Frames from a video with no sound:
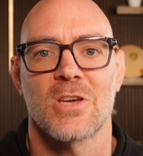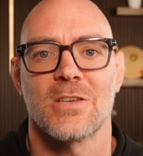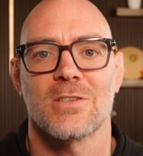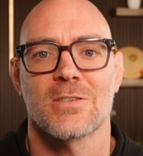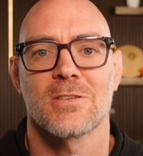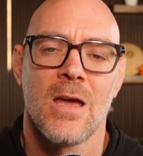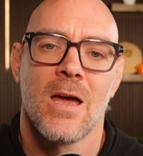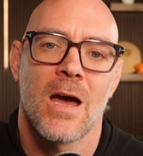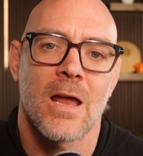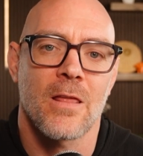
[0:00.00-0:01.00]
changes.
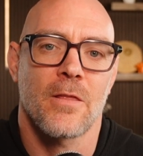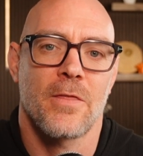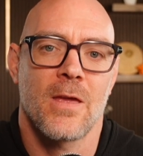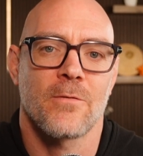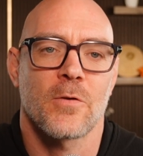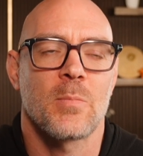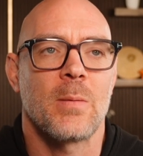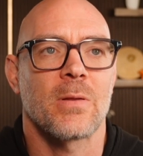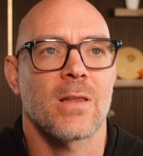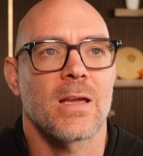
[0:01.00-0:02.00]
Another thing for
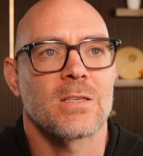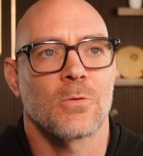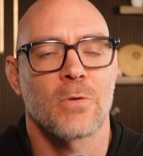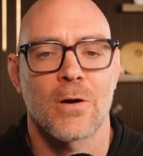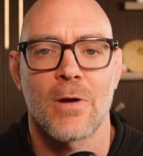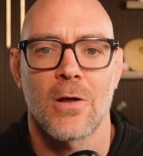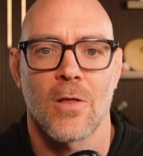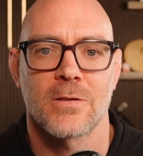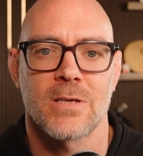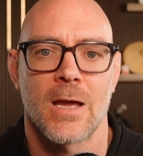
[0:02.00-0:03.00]
people that like to run around
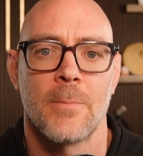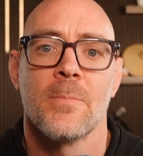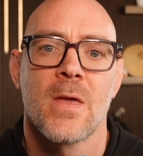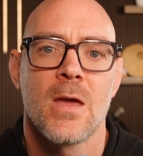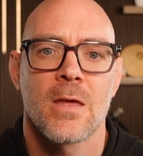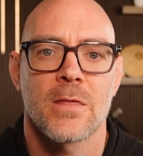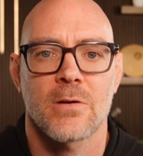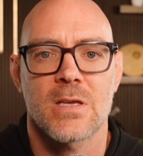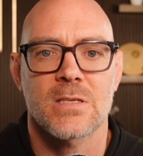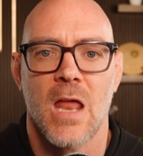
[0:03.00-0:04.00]
all the time,
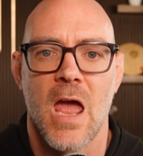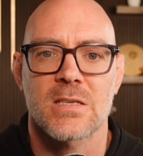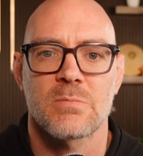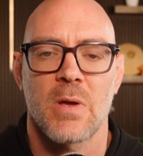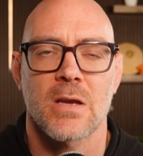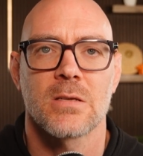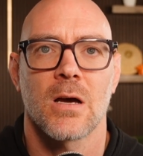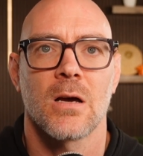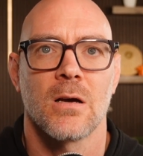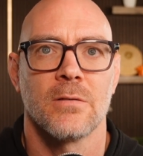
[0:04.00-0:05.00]
there is an aspect
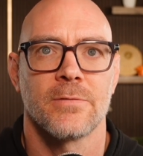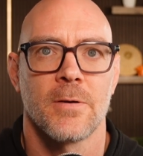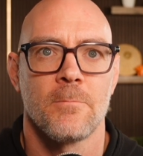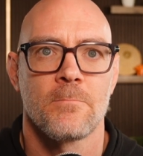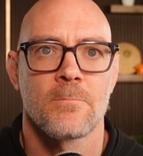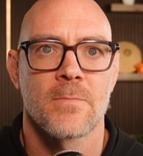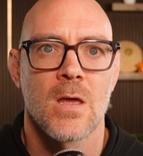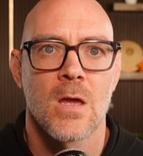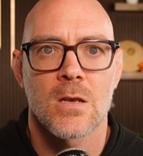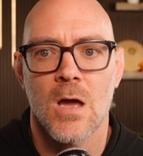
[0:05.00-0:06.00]
of
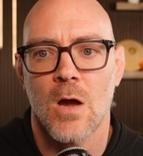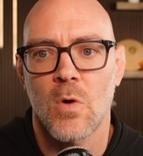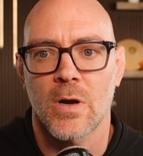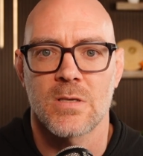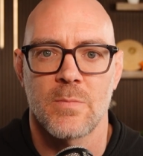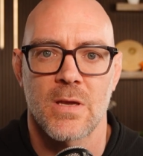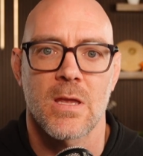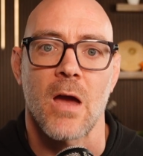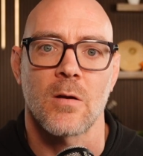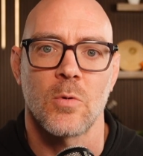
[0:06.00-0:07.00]
not wanting to be
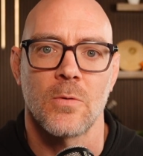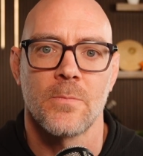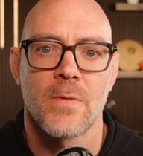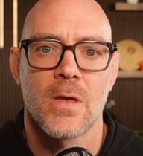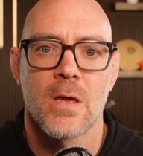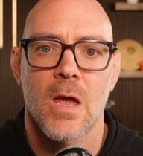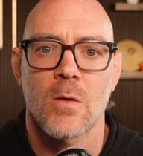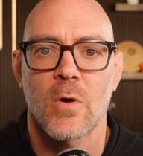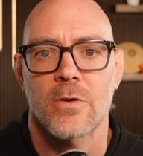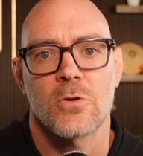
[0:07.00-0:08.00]
accountable.
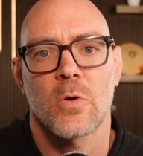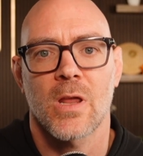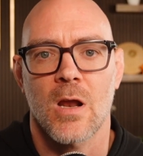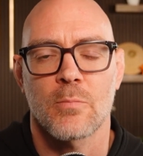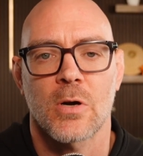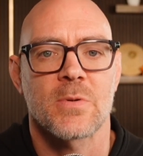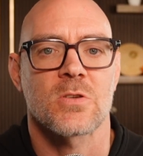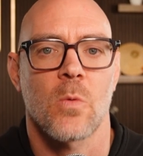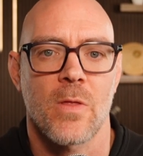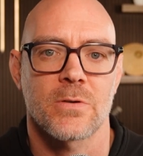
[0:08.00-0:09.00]
And whether you're doing it on
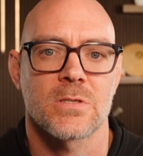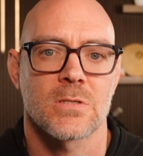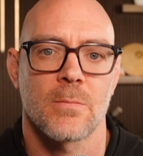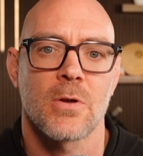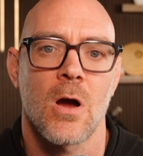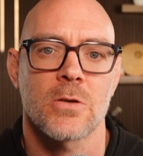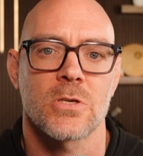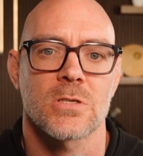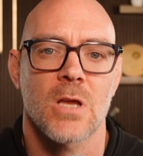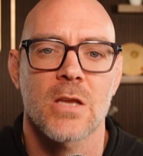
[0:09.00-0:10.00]
purpose or whether it's
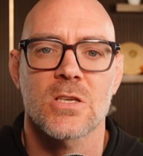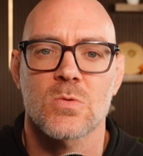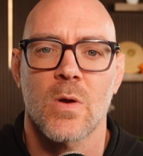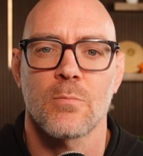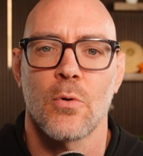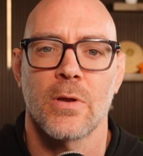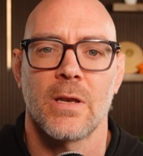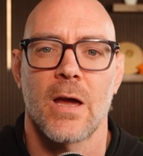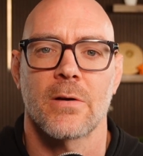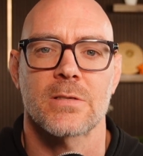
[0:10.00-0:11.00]
subconscious, I just want to point
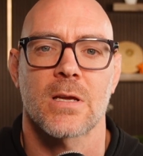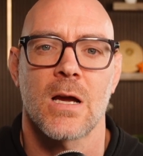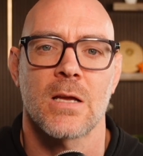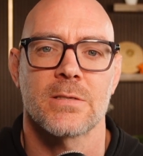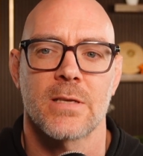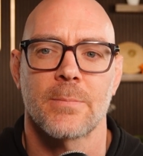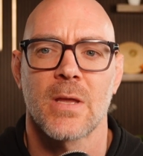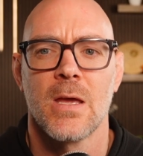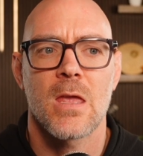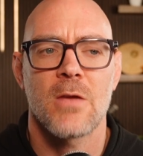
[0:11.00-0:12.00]
it out as a
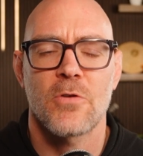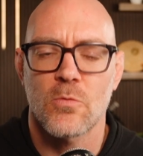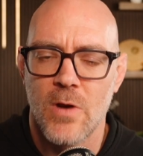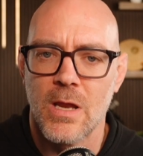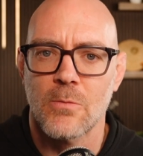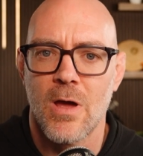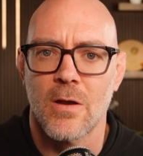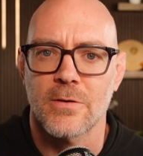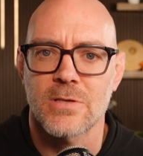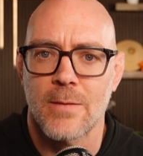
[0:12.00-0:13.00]
concept. If you're running around
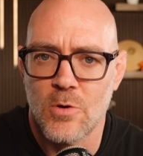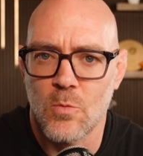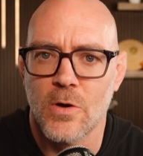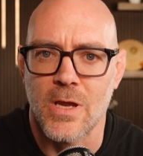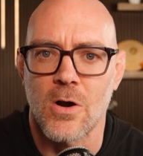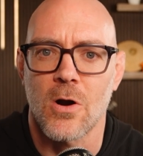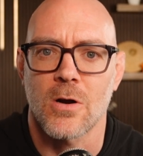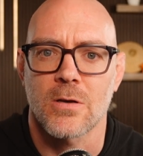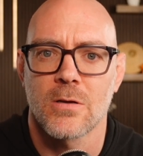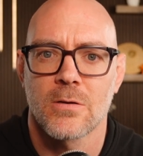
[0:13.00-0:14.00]
all the time, you're working
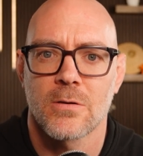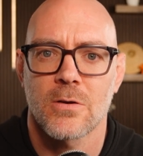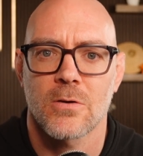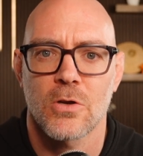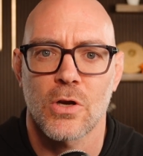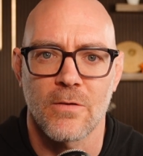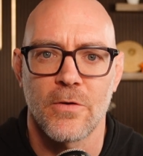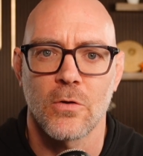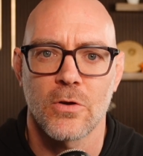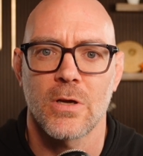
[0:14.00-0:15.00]
hard. You're going to
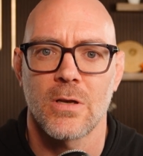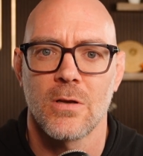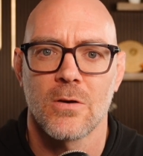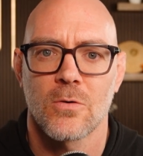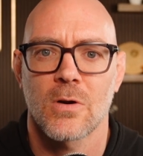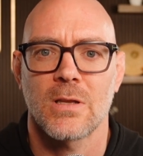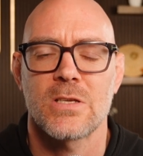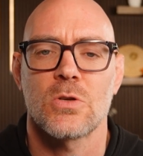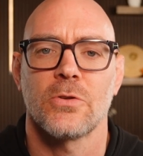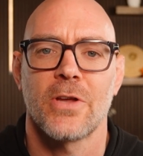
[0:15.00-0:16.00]
feel good, or at
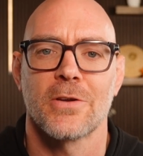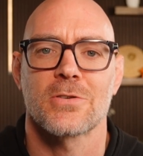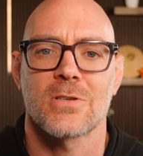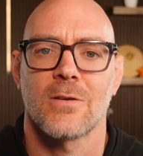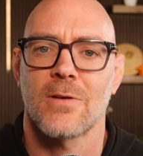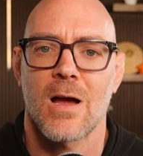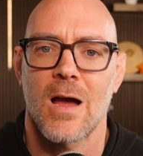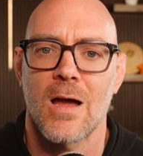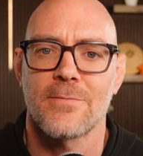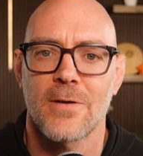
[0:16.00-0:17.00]
least you'll tell yourself,
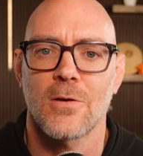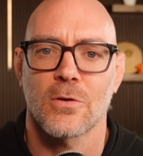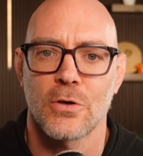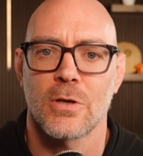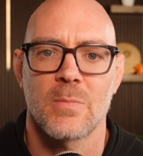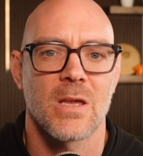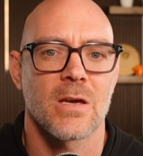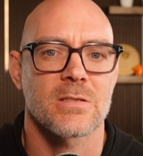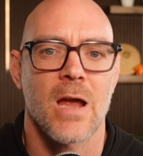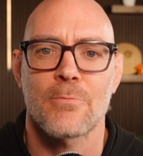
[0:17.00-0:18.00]
I felt good
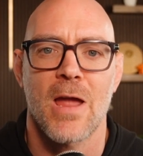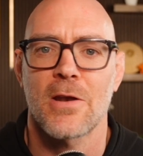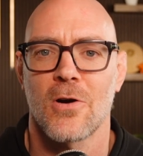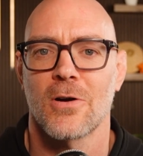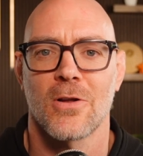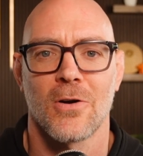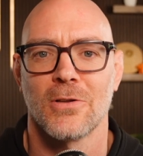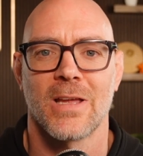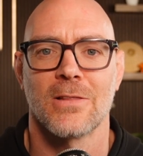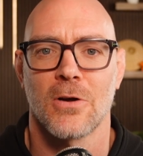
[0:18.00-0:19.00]
because I ran hard
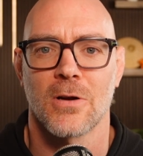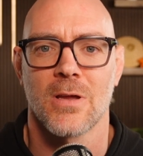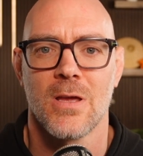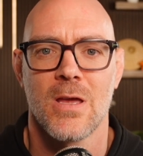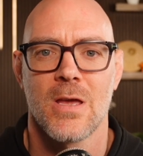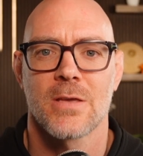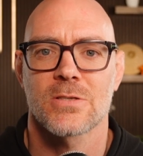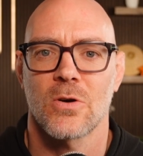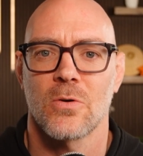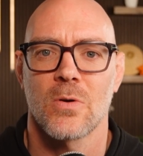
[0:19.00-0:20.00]
all day long.
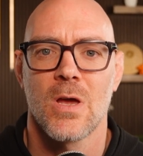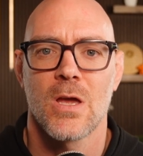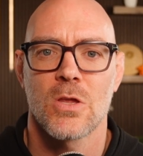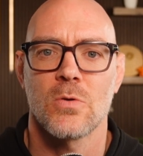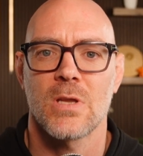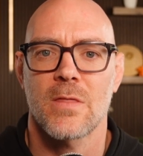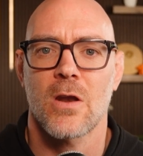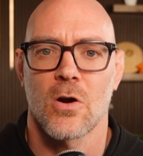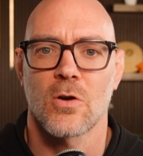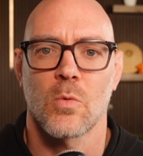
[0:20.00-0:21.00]
So you did
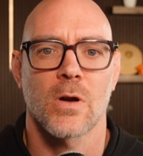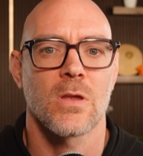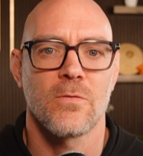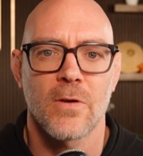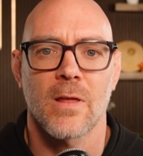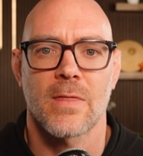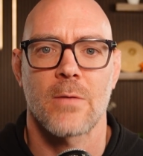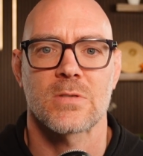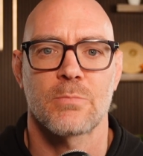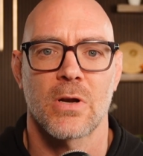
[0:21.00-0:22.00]
that hard work. You feel like
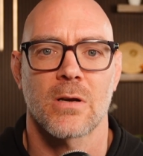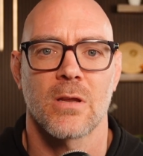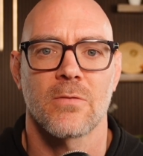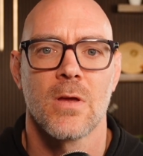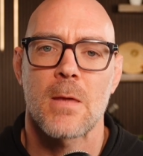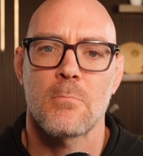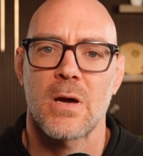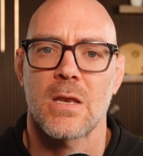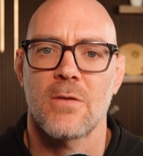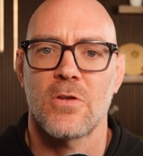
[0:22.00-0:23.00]
that was productive.
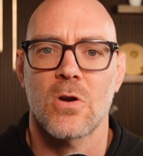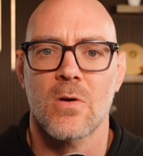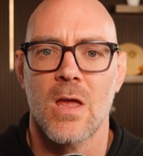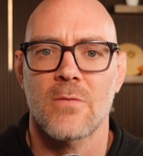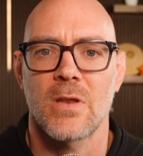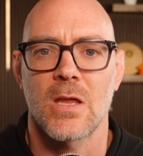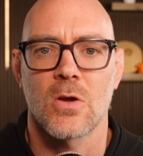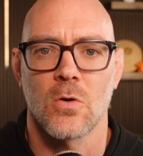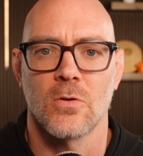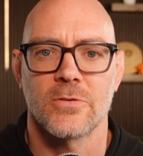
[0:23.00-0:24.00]
But if you don't have any
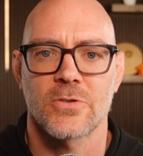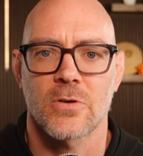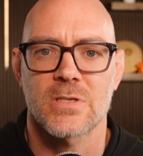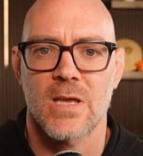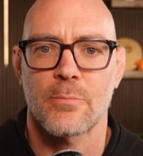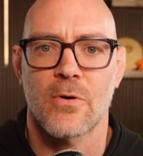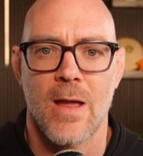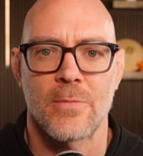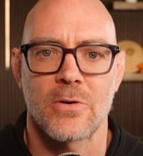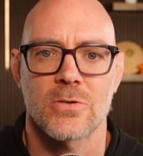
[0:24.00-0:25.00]
goals or set
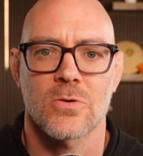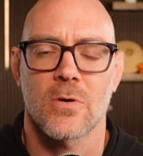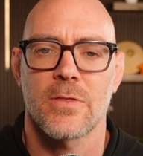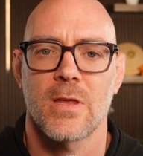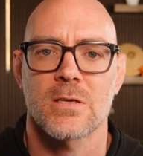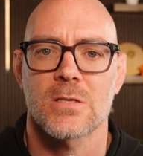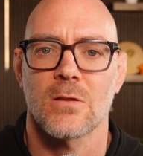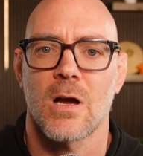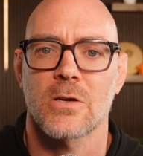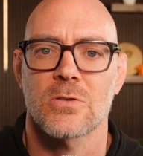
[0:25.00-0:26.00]
parameters or things to
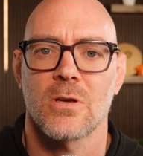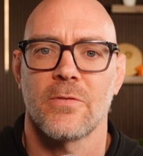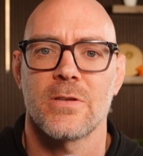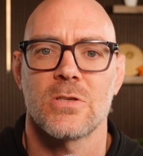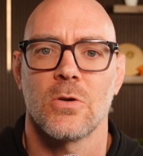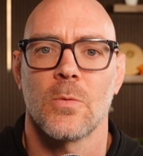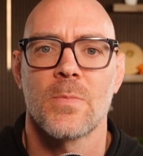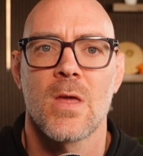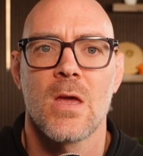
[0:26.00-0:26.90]
lock yourself into,